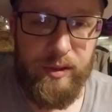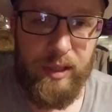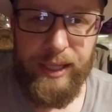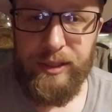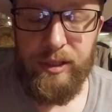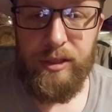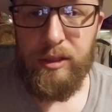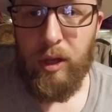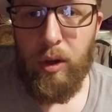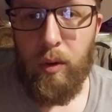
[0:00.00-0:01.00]

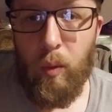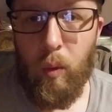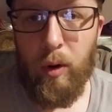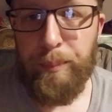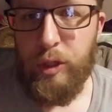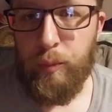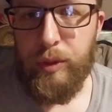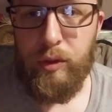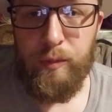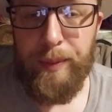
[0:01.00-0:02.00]
slices, or
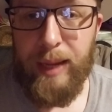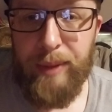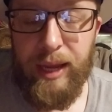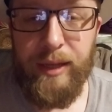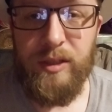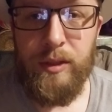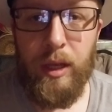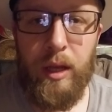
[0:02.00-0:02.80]
pew-pews, bang-bangs,